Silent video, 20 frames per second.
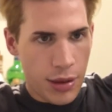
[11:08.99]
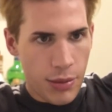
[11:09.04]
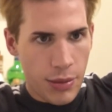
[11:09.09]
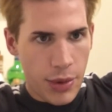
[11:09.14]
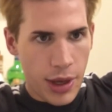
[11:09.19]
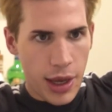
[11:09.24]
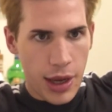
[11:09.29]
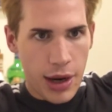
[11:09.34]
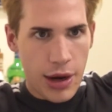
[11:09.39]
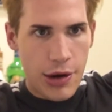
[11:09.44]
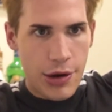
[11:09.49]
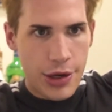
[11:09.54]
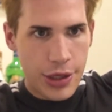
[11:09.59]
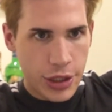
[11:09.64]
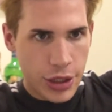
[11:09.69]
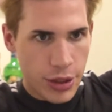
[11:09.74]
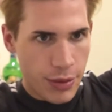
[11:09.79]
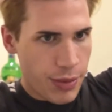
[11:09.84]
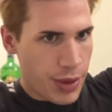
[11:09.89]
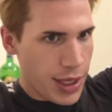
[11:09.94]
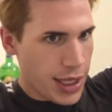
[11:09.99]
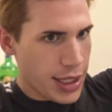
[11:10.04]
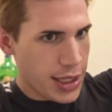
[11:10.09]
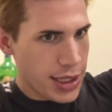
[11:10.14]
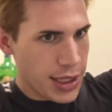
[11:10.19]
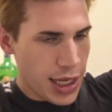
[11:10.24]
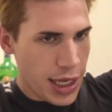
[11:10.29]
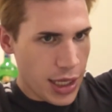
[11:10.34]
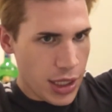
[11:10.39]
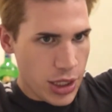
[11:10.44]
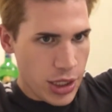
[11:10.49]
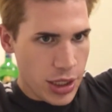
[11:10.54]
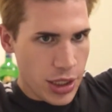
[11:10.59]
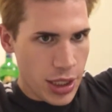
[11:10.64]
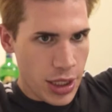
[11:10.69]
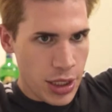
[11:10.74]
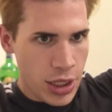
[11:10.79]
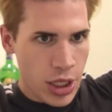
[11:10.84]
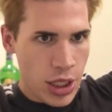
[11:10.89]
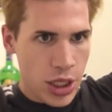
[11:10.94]
my hair into a big
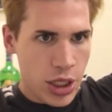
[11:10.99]
section.